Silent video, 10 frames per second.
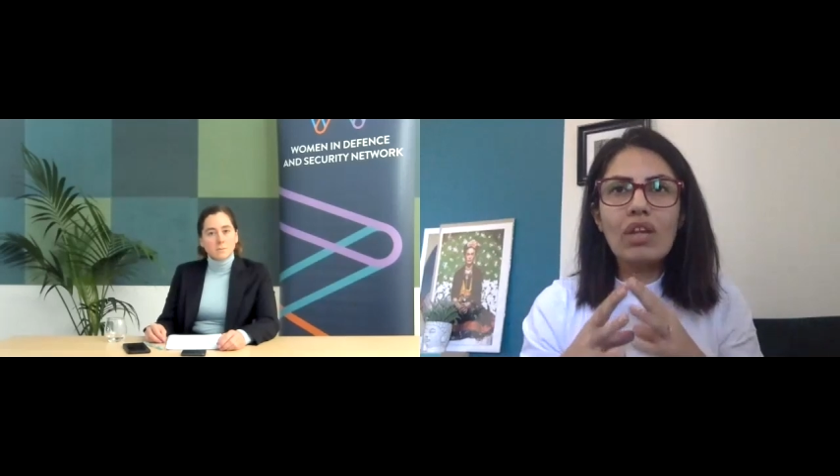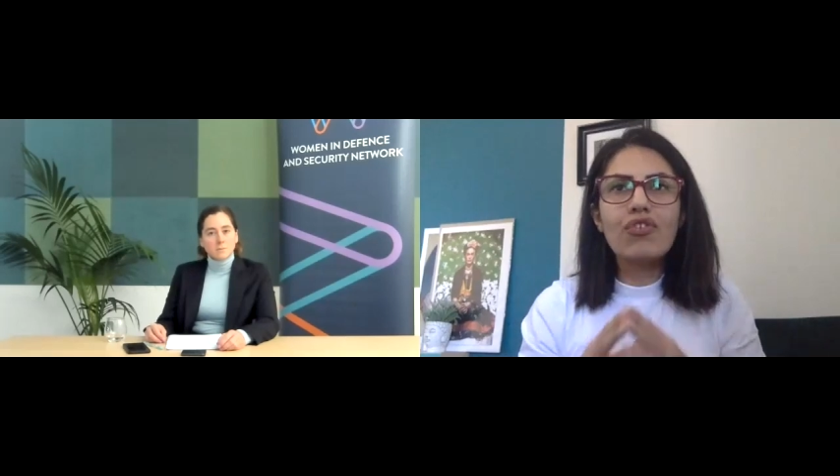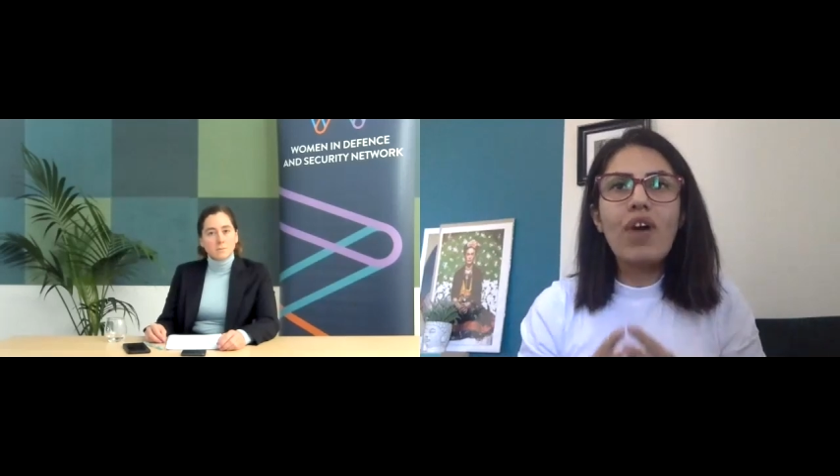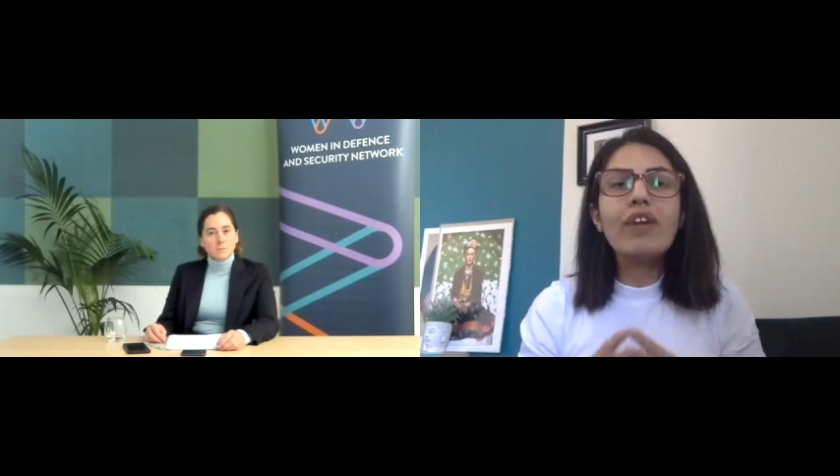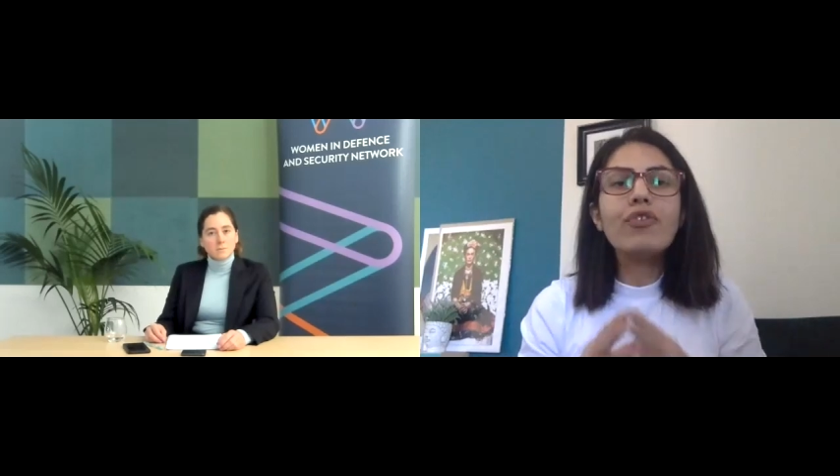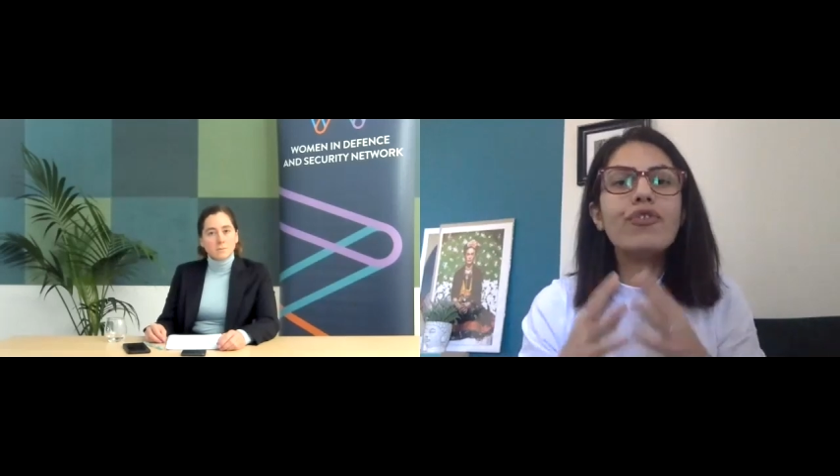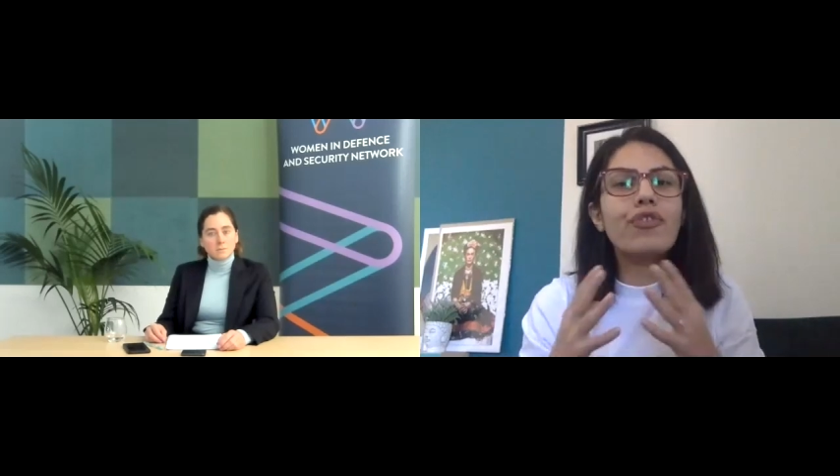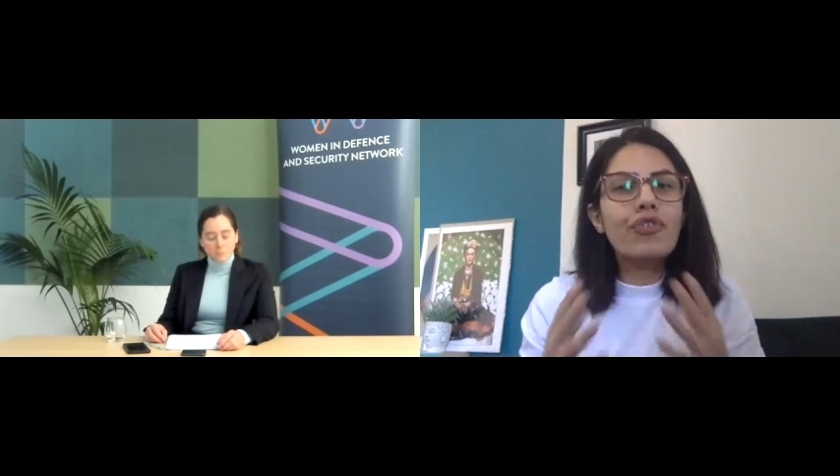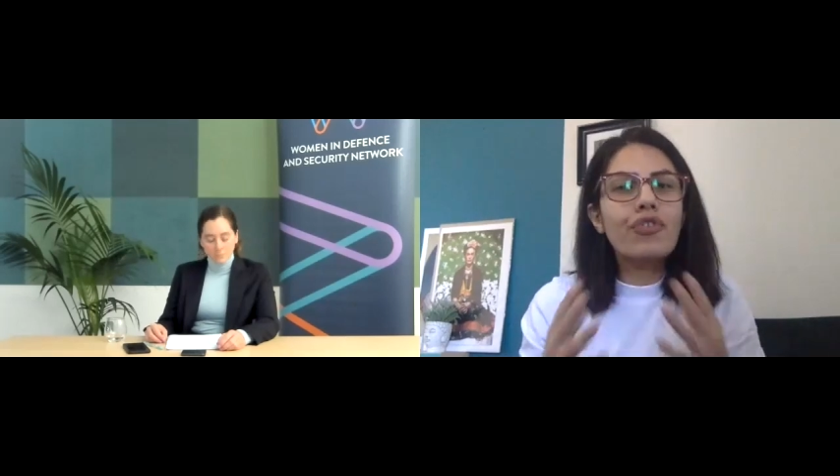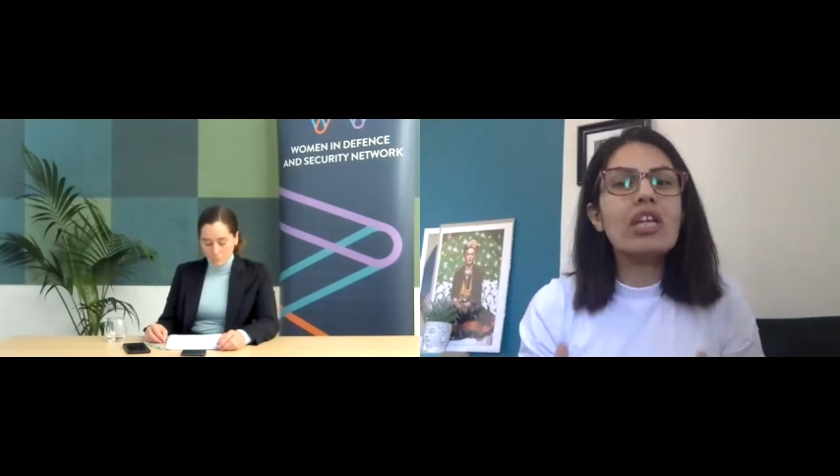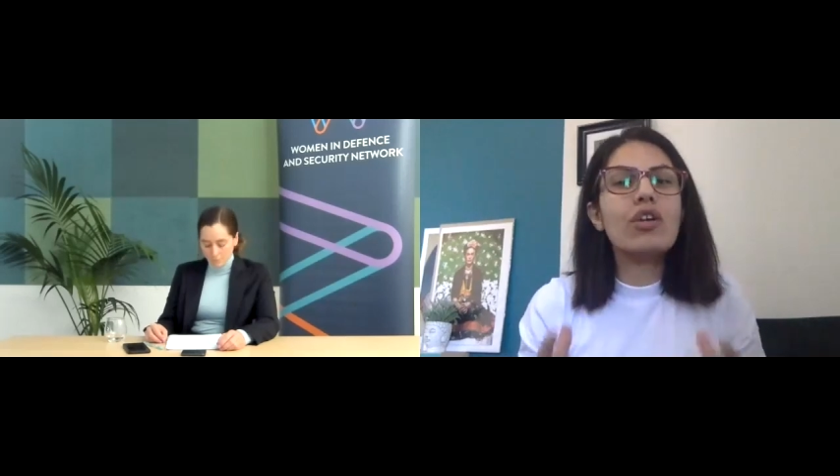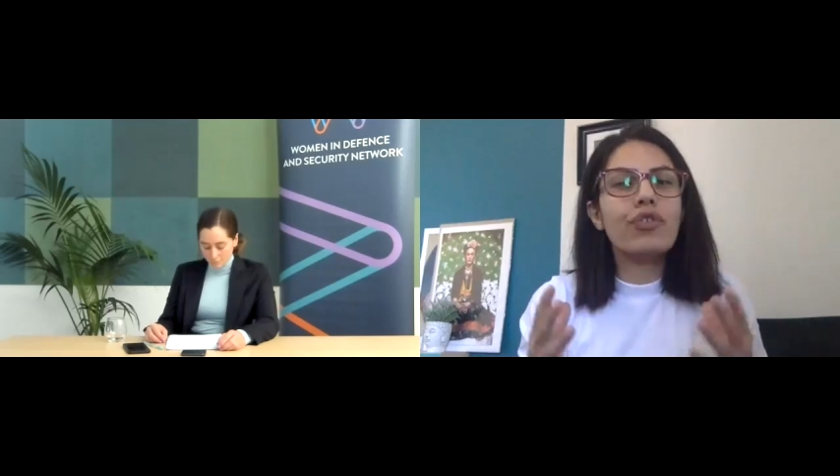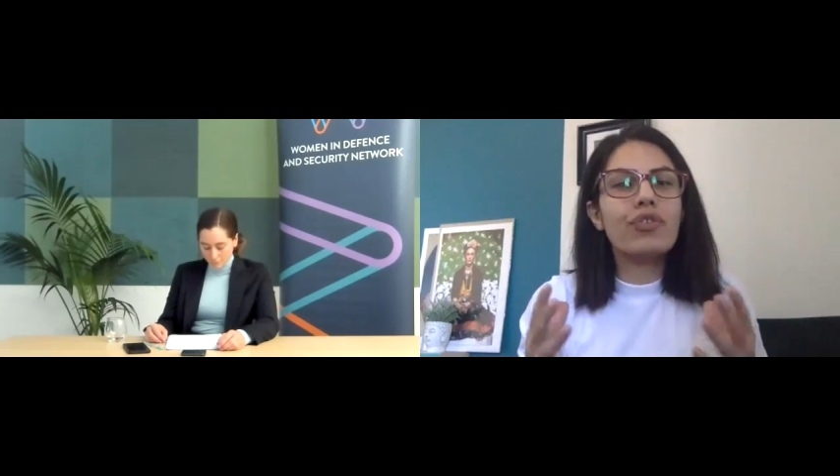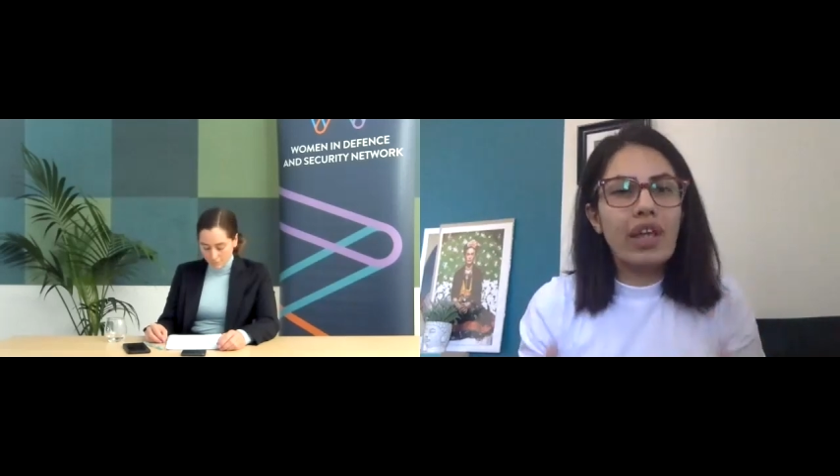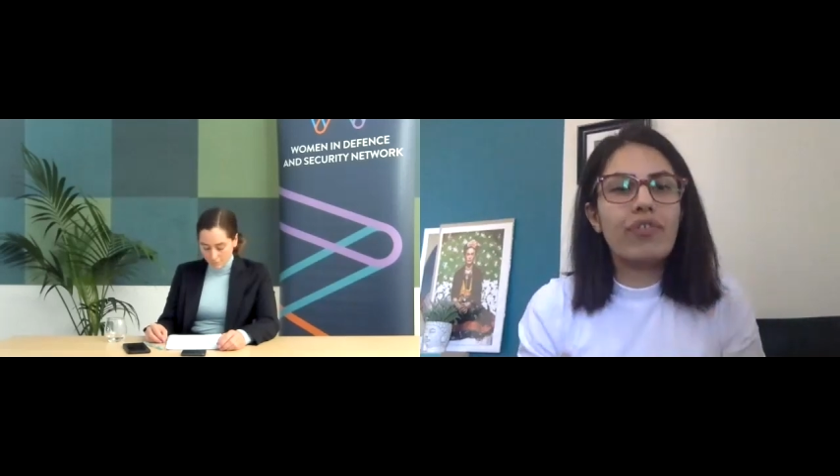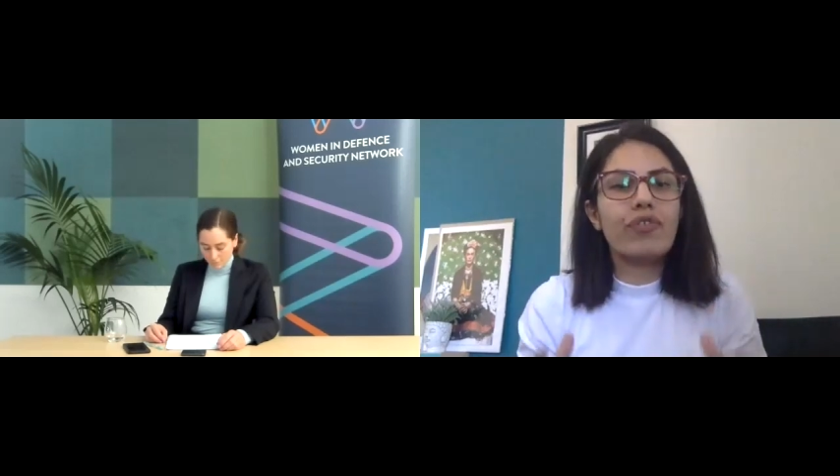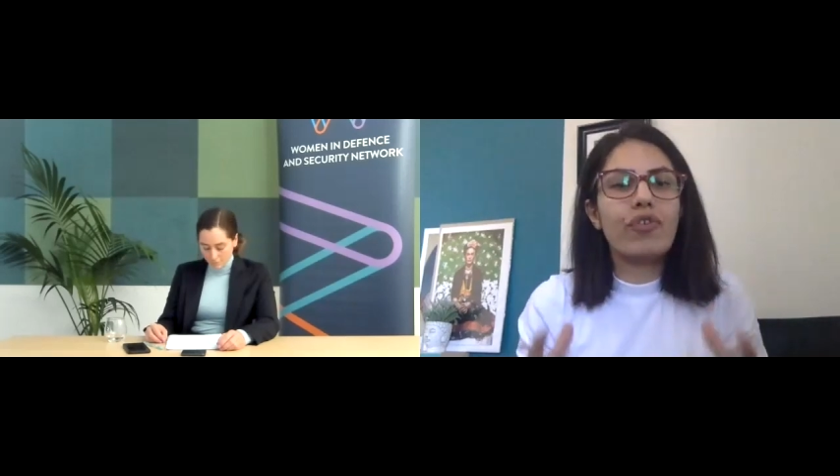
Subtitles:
try to free yourself